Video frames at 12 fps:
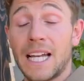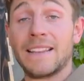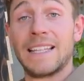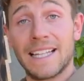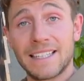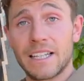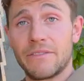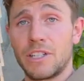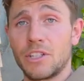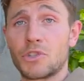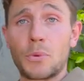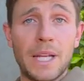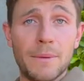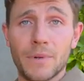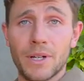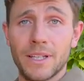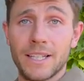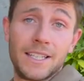and then give it a
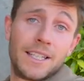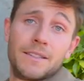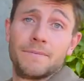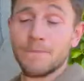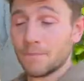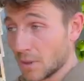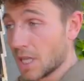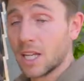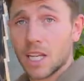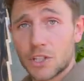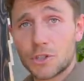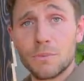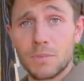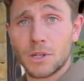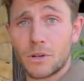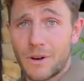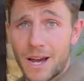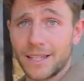treatment, and then it should be
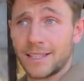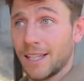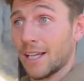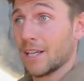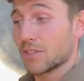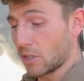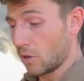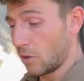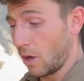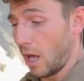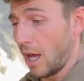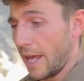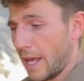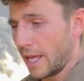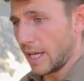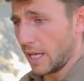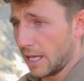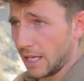all right. So
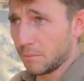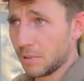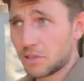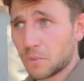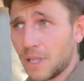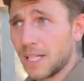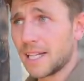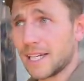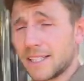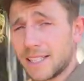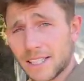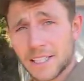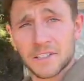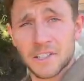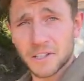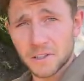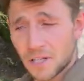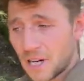in between, I did
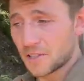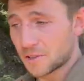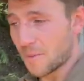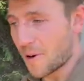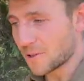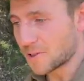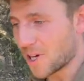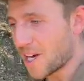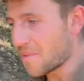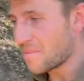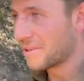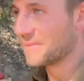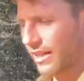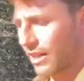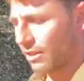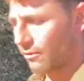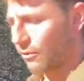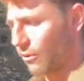another small job.
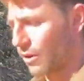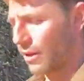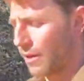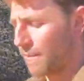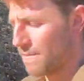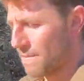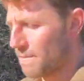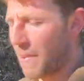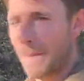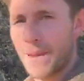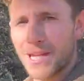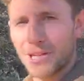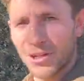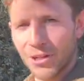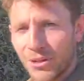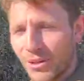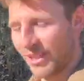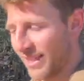It's for the
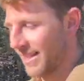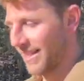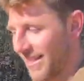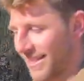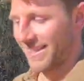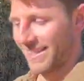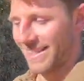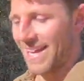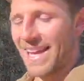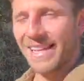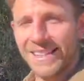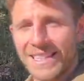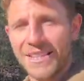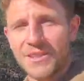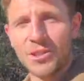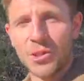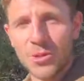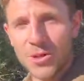pepino, that's
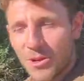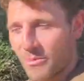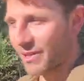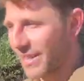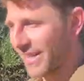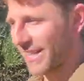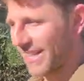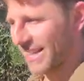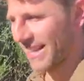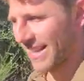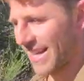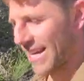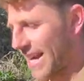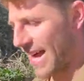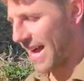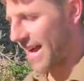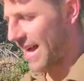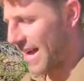cucumber,
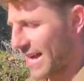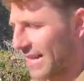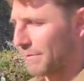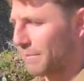and